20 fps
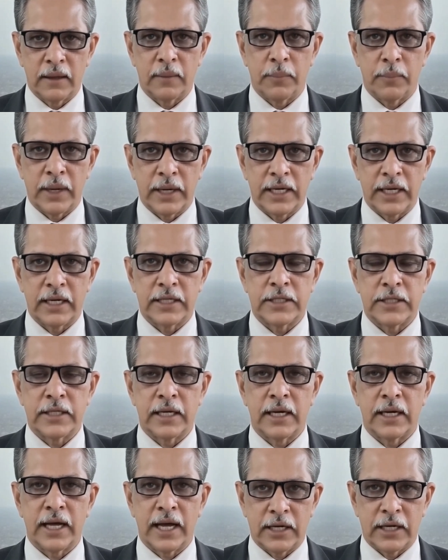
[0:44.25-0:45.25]
But here's the
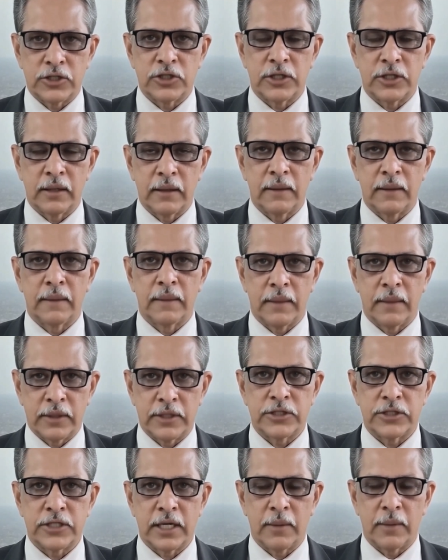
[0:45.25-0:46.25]
catch. The
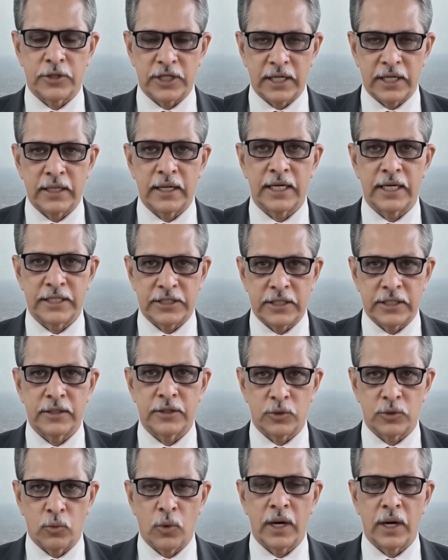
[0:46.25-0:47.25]
subject isn't
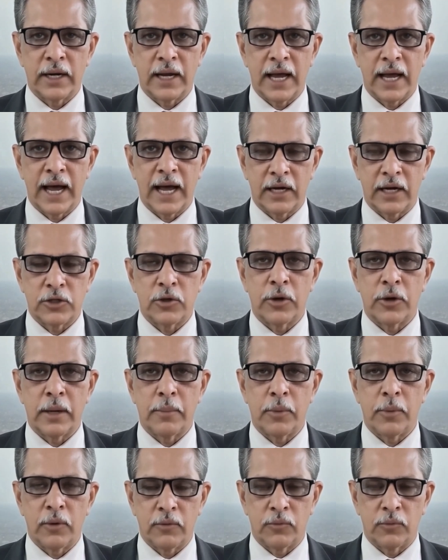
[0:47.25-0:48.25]
the one actually
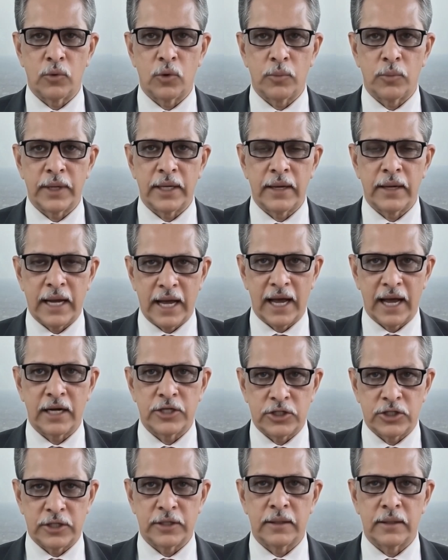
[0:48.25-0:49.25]
performing the
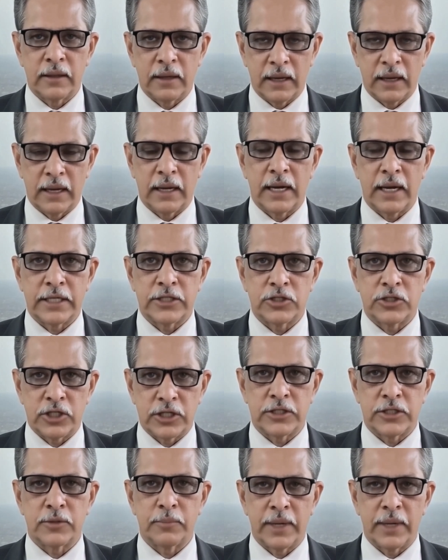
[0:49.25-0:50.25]
action, it's
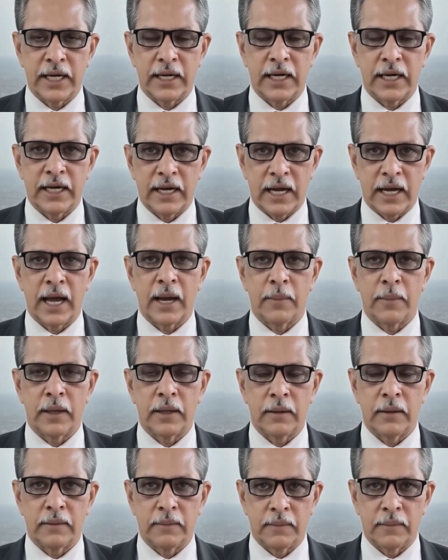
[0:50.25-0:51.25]
just making it
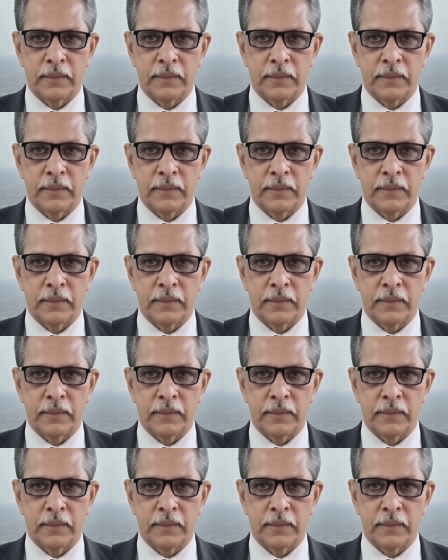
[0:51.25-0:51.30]
happen.